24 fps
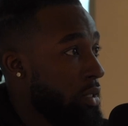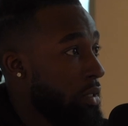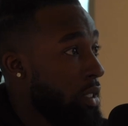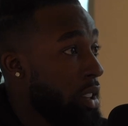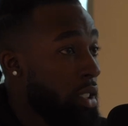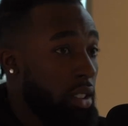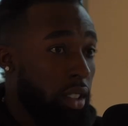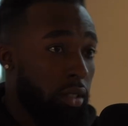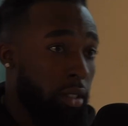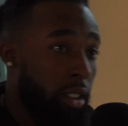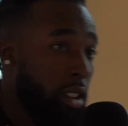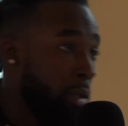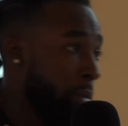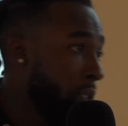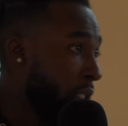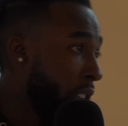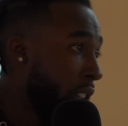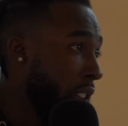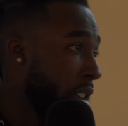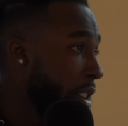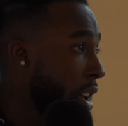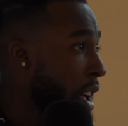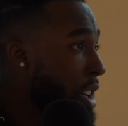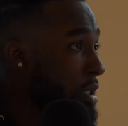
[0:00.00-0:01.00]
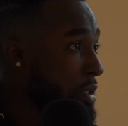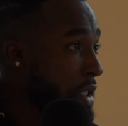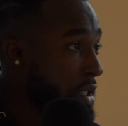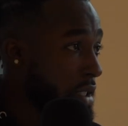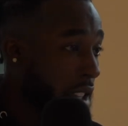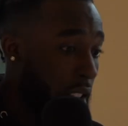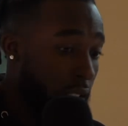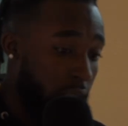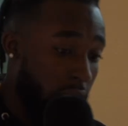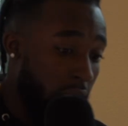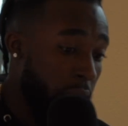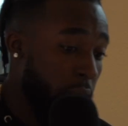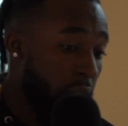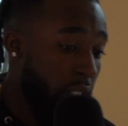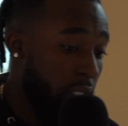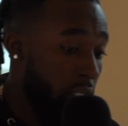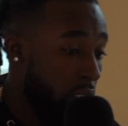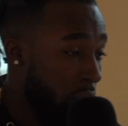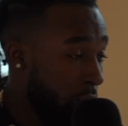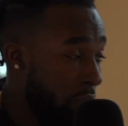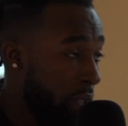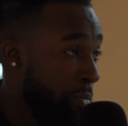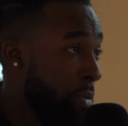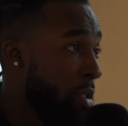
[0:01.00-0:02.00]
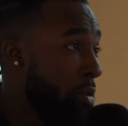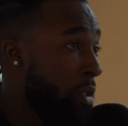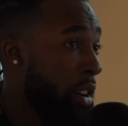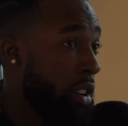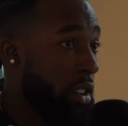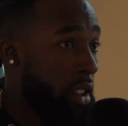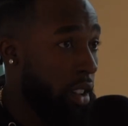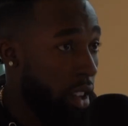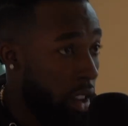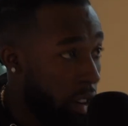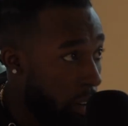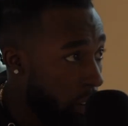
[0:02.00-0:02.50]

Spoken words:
Off the $300 million contract, they would kill to just be right here.